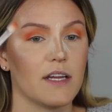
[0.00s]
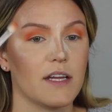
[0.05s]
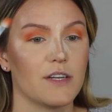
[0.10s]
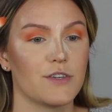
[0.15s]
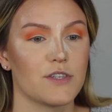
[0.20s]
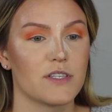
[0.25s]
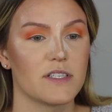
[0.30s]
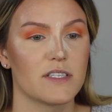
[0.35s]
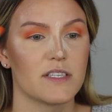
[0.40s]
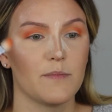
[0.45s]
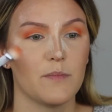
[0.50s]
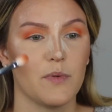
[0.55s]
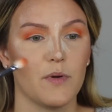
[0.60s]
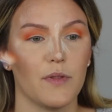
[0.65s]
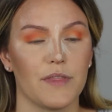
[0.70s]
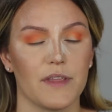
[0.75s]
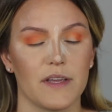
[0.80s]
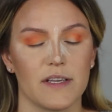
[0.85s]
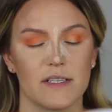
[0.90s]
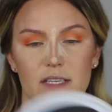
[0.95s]
and just simple
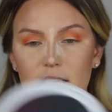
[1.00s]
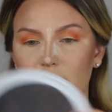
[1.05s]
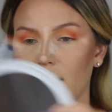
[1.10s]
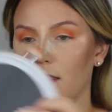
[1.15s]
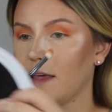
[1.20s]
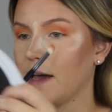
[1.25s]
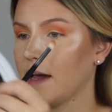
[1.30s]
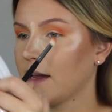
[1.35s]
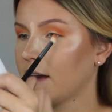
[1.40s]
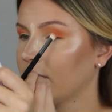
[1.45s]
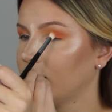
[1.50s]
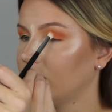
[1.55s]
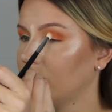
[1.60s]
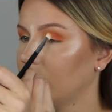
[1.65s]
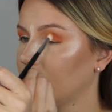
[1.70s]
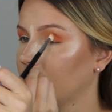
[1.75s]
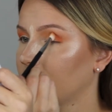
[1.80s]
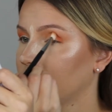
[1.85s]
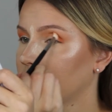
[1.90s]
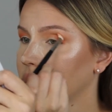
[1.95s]
things like that I've
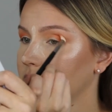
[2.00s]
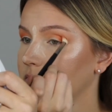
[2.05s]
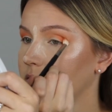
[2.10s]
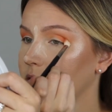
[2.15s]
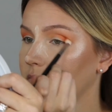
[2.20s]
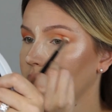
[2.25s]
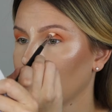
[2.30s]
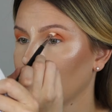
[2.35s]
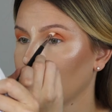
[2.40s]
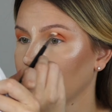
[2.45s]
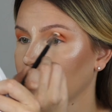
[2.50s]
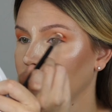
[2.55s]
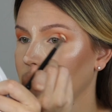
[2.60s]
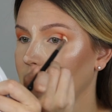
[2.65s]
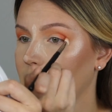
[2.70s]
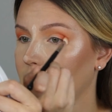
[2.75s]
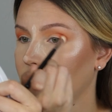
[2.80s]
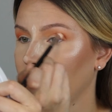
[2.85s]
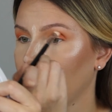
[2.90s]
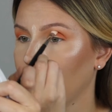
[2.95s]
noticed really
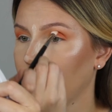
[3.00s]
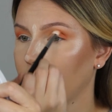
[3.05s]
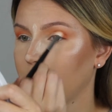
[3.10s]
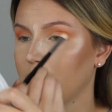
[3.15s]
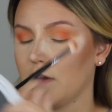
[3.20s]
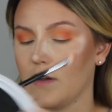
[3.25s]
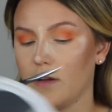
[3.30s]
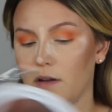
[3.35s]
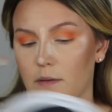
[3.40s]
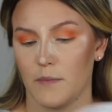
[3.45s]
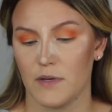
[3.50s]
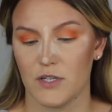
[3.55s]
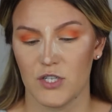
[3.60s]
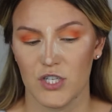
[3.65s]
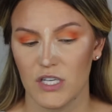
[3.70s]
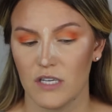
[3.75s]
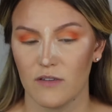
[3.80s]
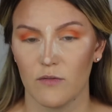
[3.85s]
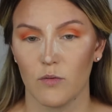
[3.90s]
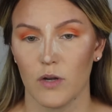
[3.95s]
help
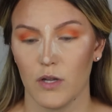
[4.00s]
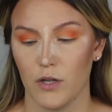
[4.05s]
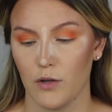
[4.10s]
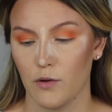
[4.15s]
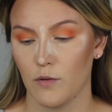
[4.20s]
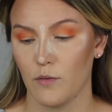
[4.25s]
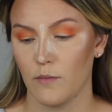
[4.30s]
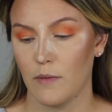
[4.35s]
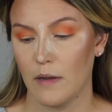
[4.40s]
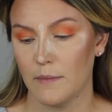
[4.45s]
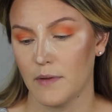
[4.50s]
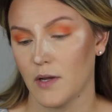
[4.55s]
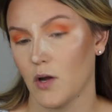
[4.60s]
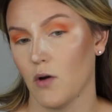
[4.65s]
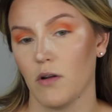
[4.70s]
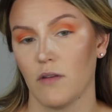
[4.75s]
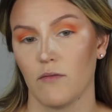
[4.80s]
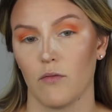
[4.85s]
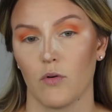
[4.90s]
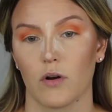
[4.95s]
achieve what you might be
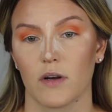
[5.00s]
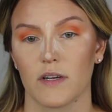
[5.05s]
going for.